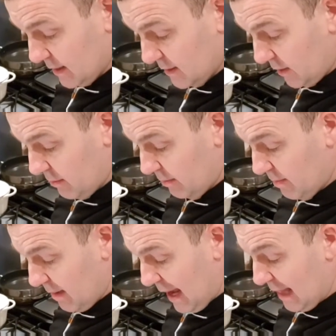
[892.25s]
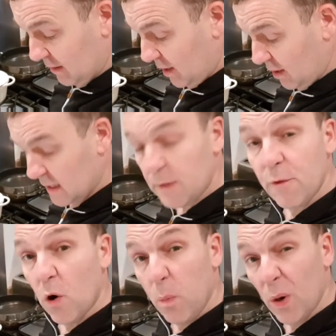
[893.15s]
So your alcohol is
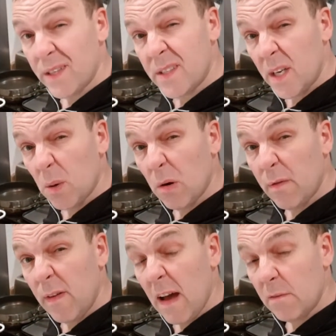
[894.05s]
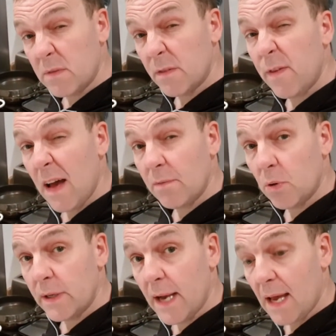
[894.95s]
4.2 or 5 to
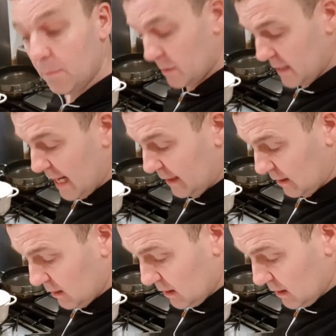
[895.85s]
5.9%.